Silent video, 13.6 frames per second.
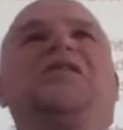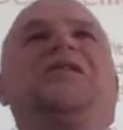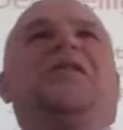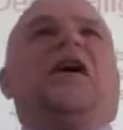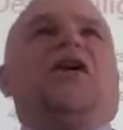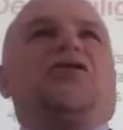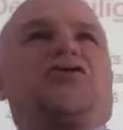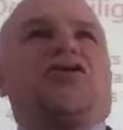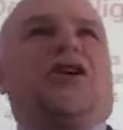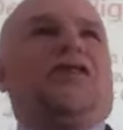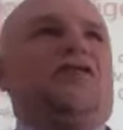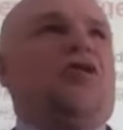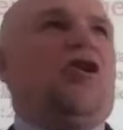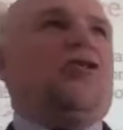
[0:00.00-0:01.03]
thou
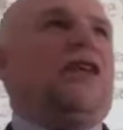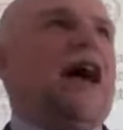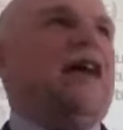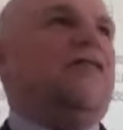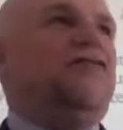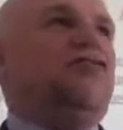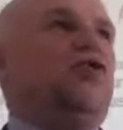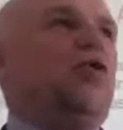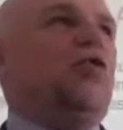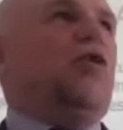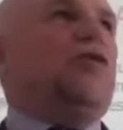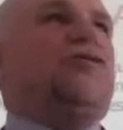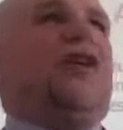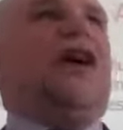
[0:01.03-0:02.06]
shalt not add to
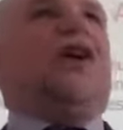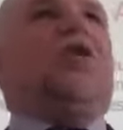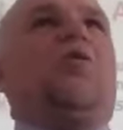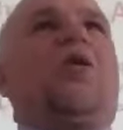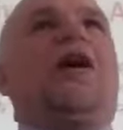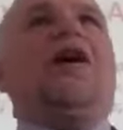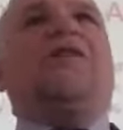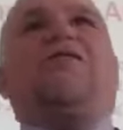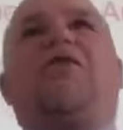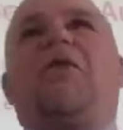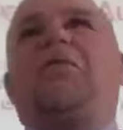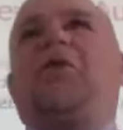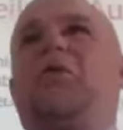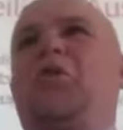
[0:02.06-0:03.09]
or take away
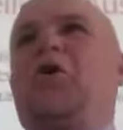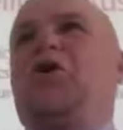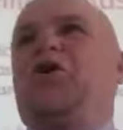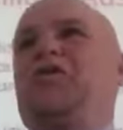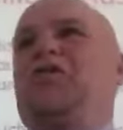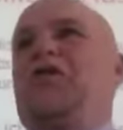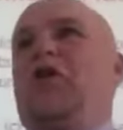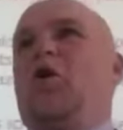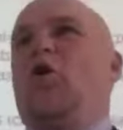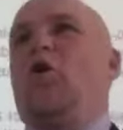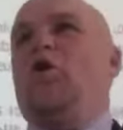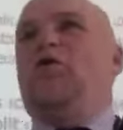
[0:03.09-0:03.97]
from the word of the Lord.